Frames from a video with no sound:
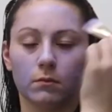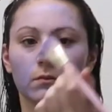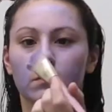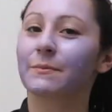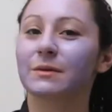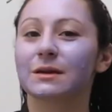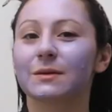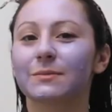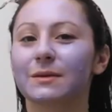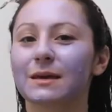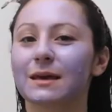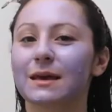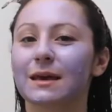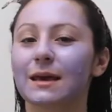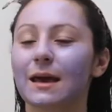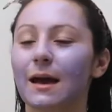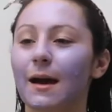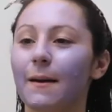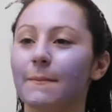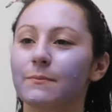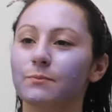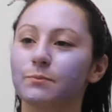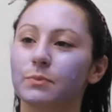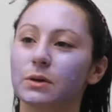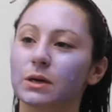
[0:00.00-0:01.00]
I'm going to be
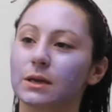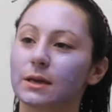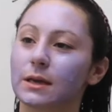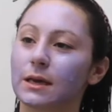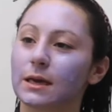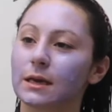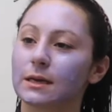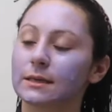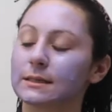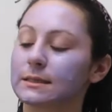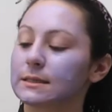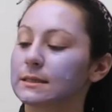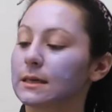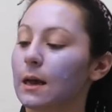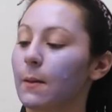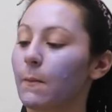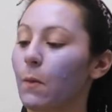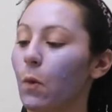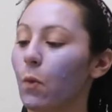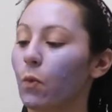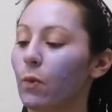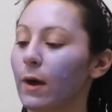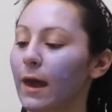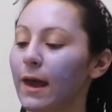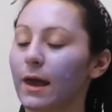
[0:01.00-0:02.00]
putting
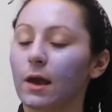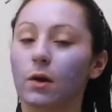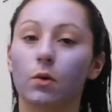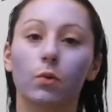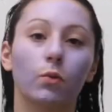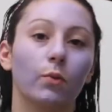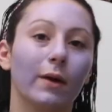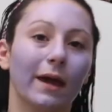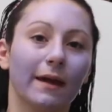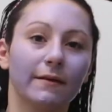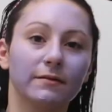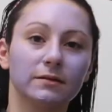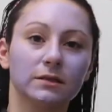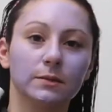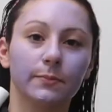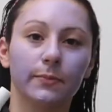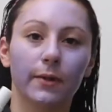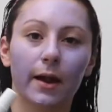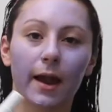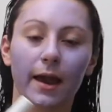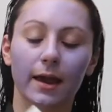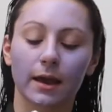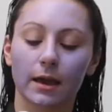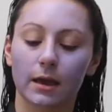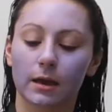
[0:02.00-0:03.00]
some Way Wave
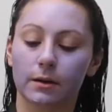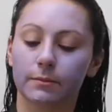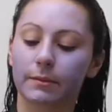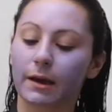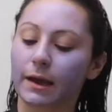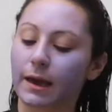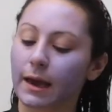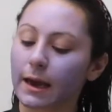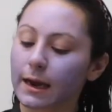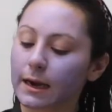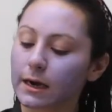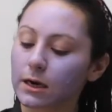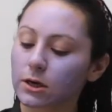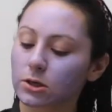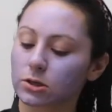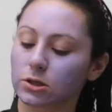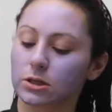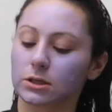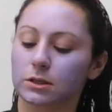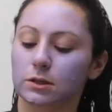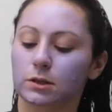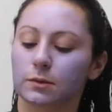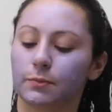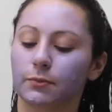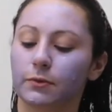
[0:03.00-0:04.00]
Spray in my hair,
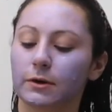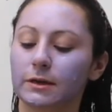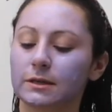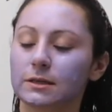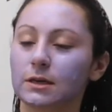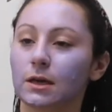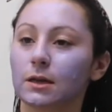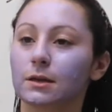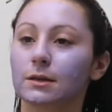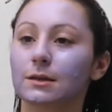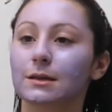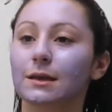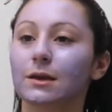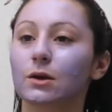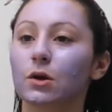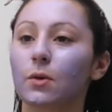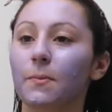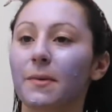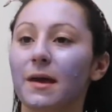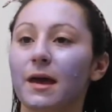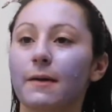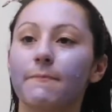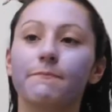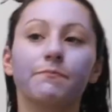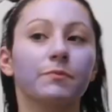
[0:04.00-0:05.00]
just spritz a little
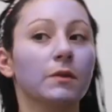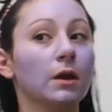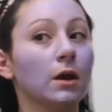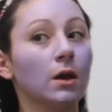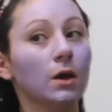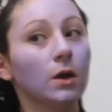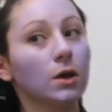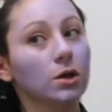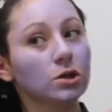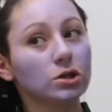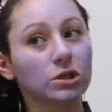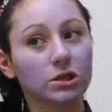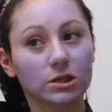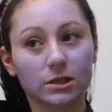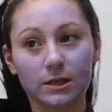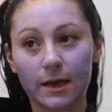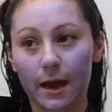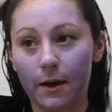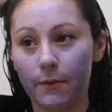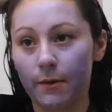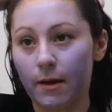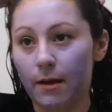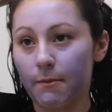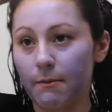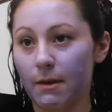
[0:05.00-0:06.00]
bit, just
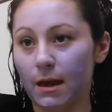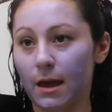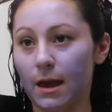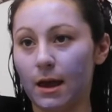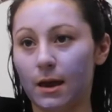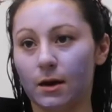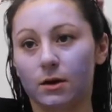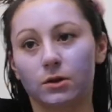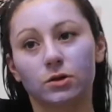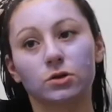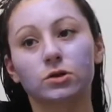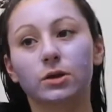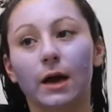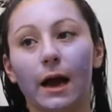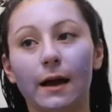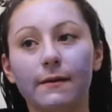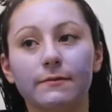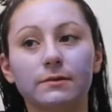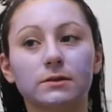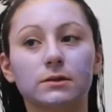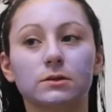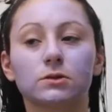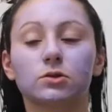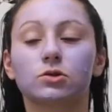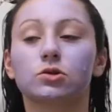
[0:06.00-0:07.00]
that way my hair
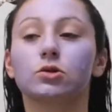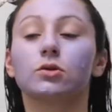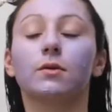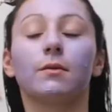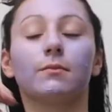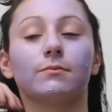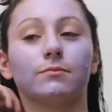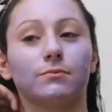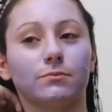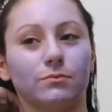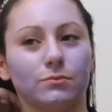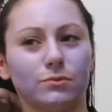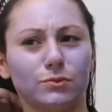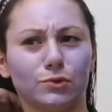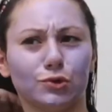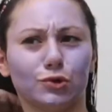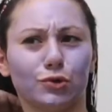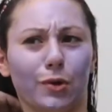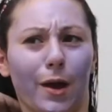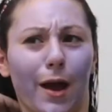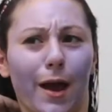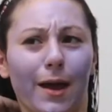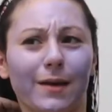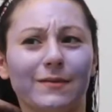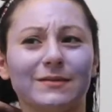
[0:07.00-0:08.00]
drives, dr
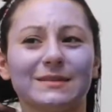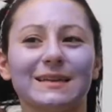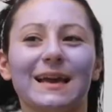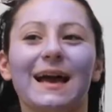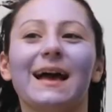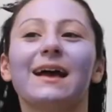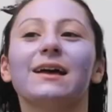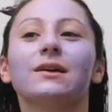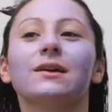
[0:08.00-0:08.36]
drives,